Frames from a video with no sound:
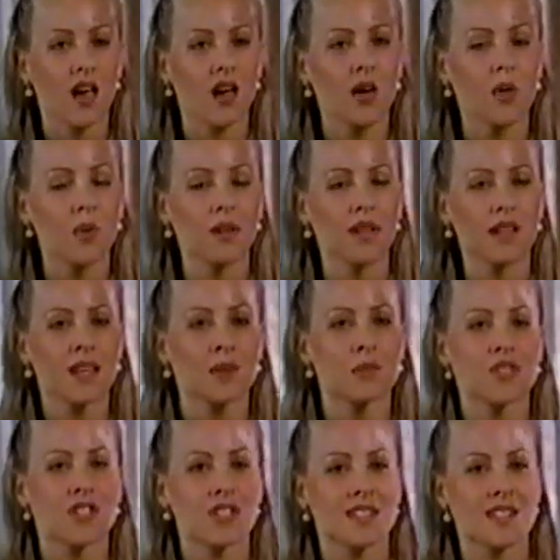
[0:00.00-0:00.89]
Oh, well, he
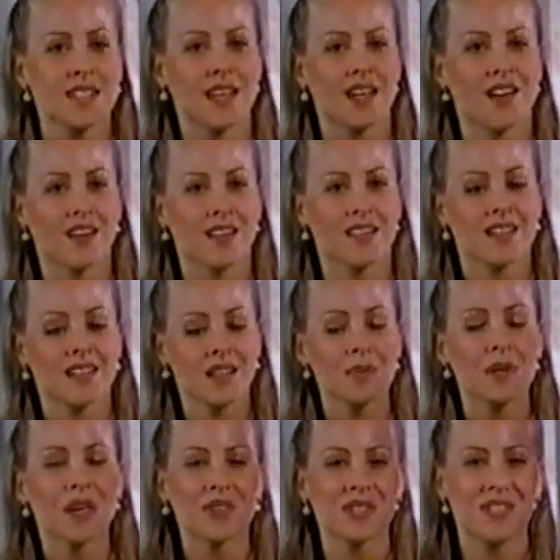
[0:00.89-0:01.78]
was just here. Let
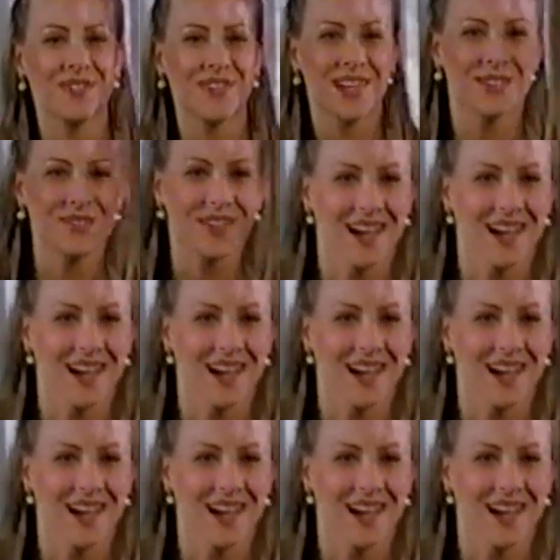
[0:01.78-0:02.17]
me go see if I can